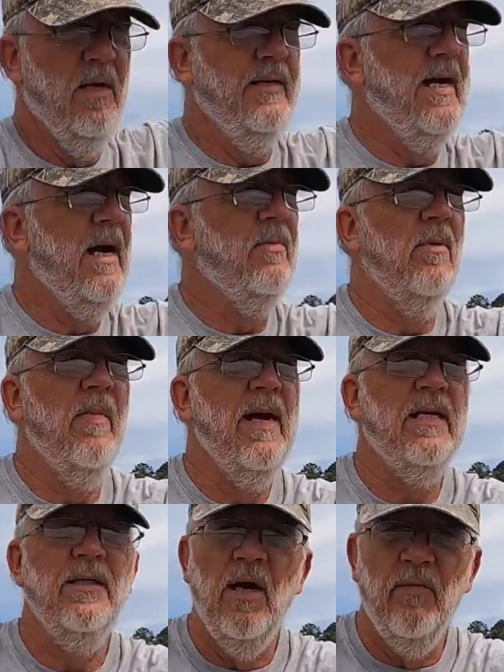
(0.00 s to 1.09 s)
Now I'm gonna
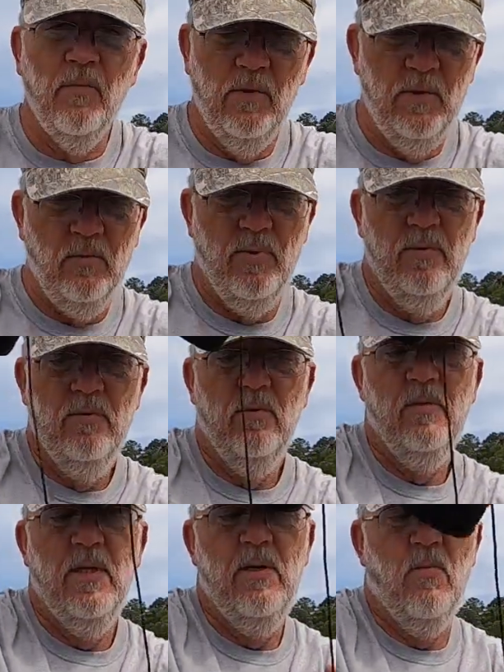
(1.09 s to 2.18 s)
make another loop,
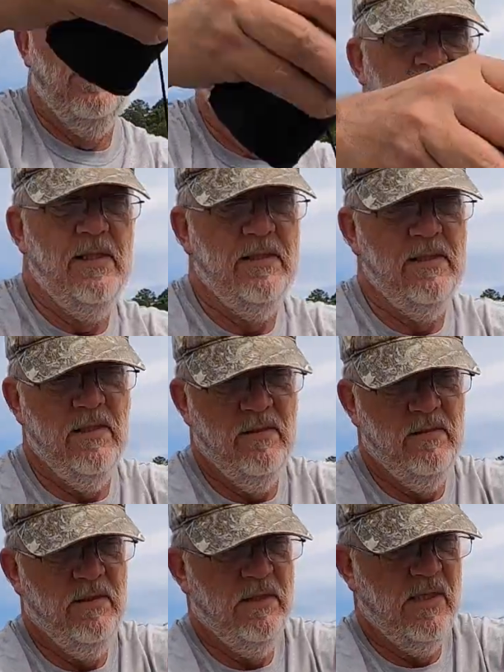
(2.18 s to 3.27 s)
okay? Watch this,
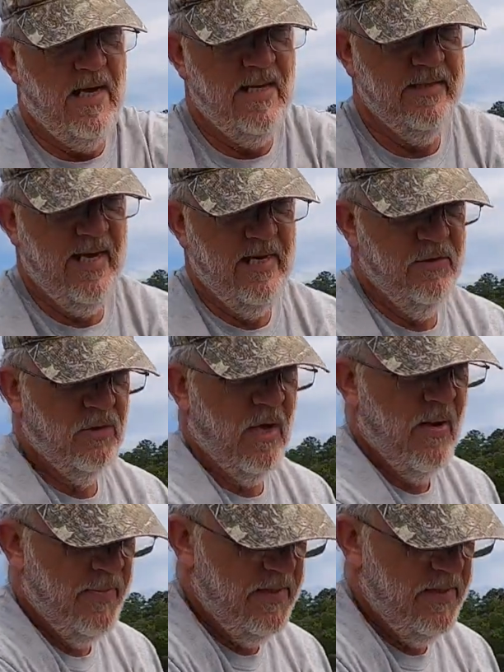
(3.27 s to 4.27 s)
just like that, and drop